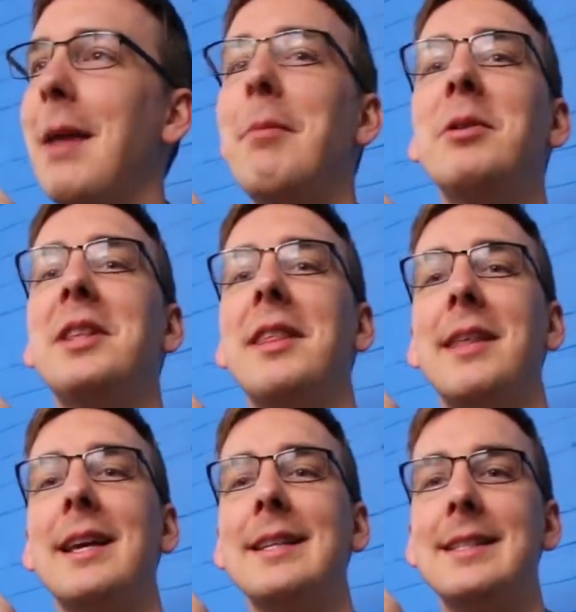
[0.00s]
And most of the
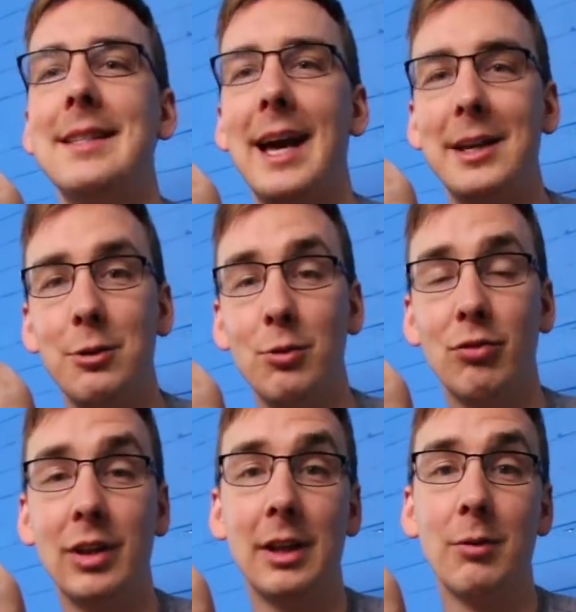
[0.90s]
things that you
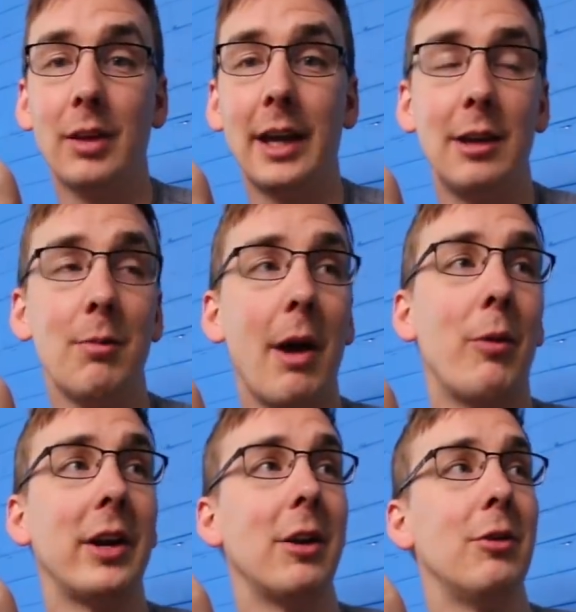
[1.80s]
really, like you might
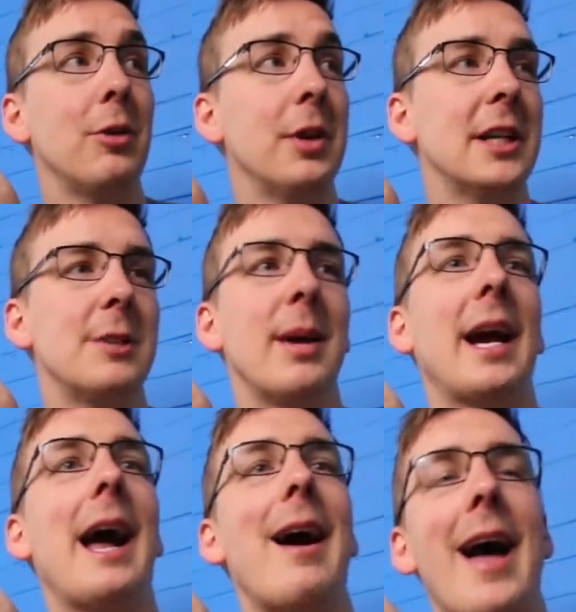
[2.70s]
want to go do, you can just be
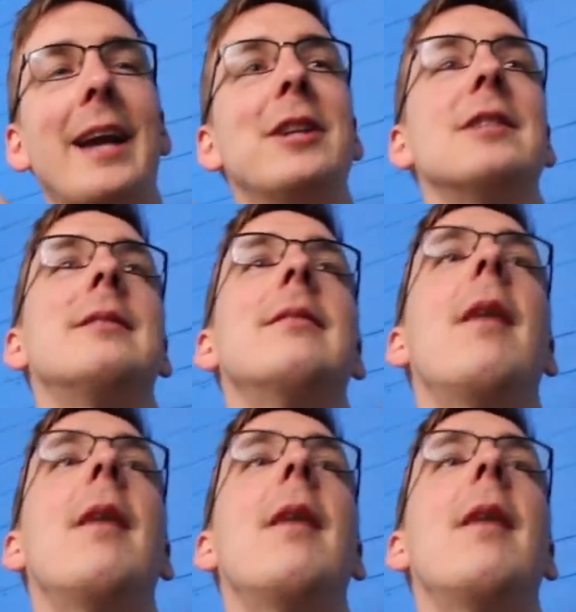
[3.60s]
like, I, ah, I can just